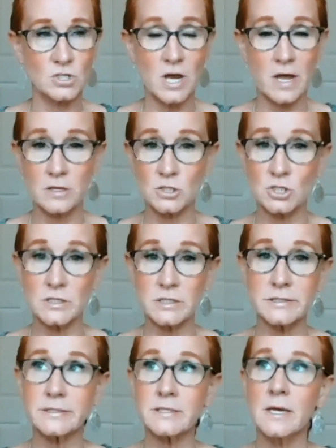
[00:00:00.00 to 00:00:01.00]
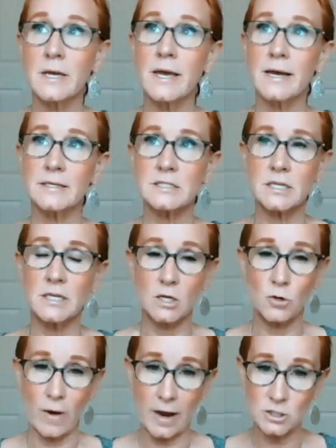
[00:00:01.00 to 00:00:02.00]
challenges as
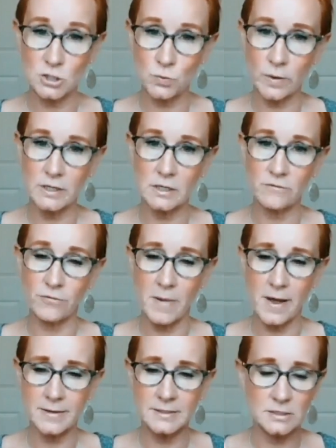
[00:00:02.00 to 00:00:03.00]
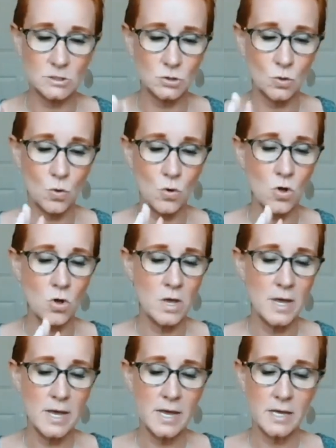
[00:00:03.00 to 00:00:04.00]
he graduated from high school